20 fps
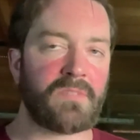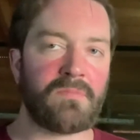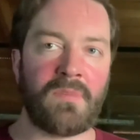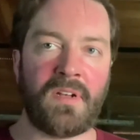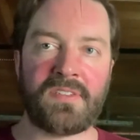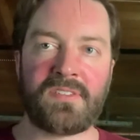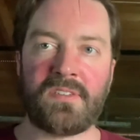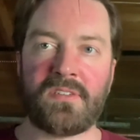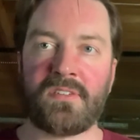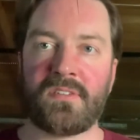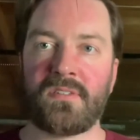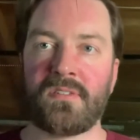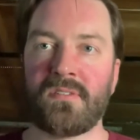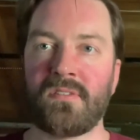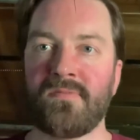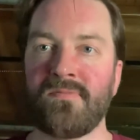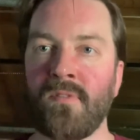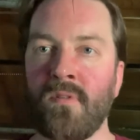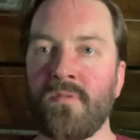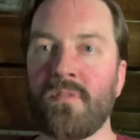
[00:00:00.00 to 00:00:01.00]

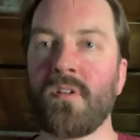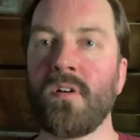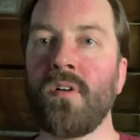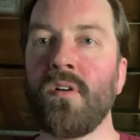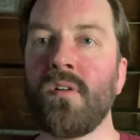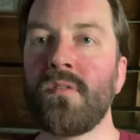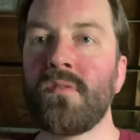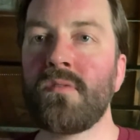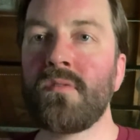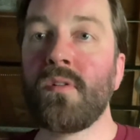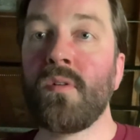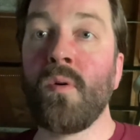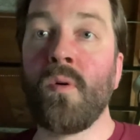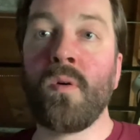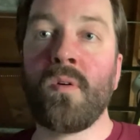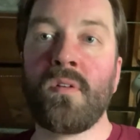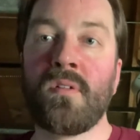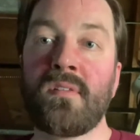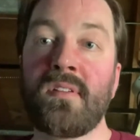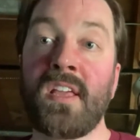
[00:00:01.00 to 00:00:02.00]
message, phone call,
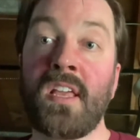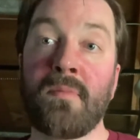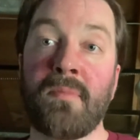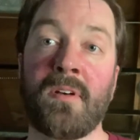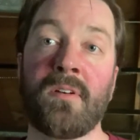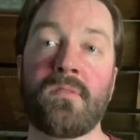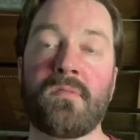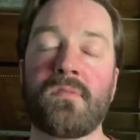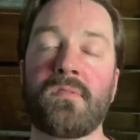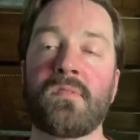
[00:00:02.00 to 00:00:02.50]
or email.